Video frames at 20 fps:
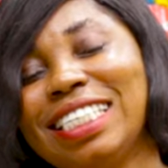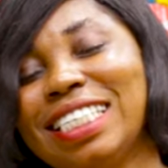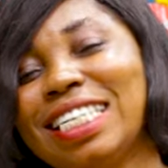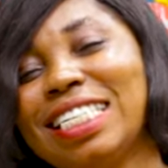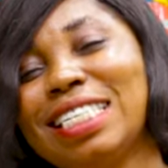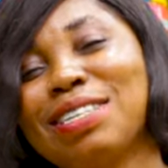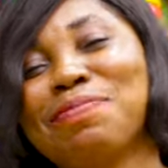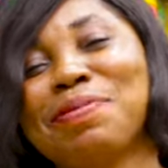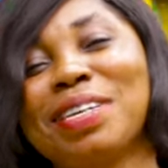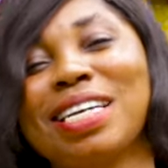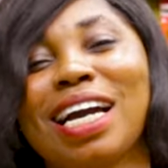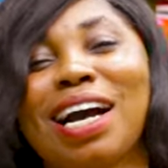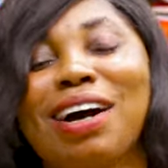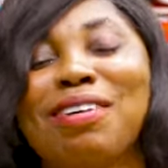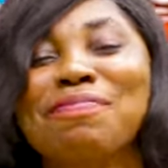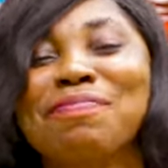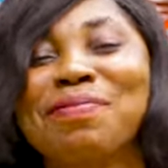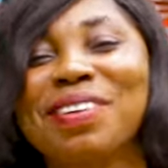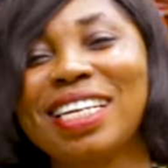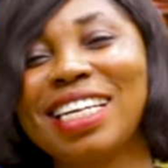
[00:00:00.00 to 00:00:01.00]
GTP
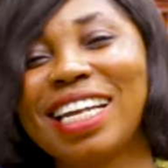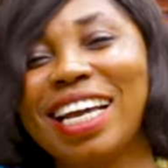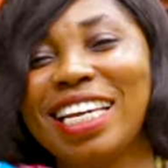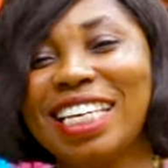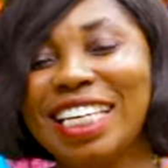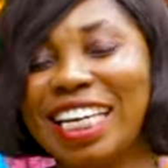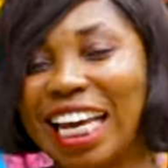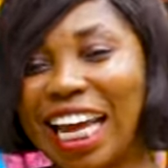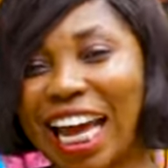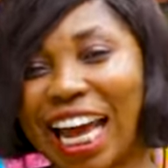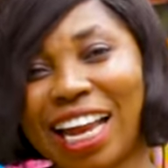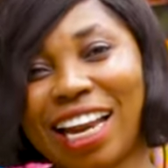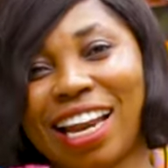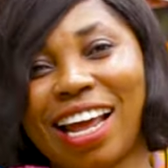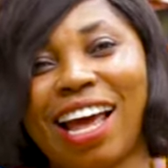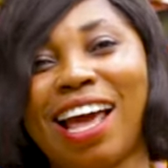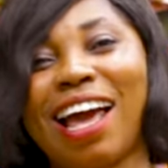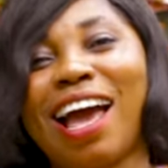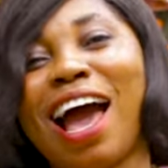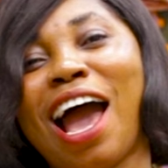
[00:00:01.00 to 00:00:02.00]
company in
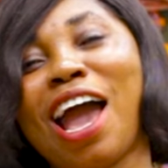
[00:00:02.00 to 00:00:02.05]
Ghana.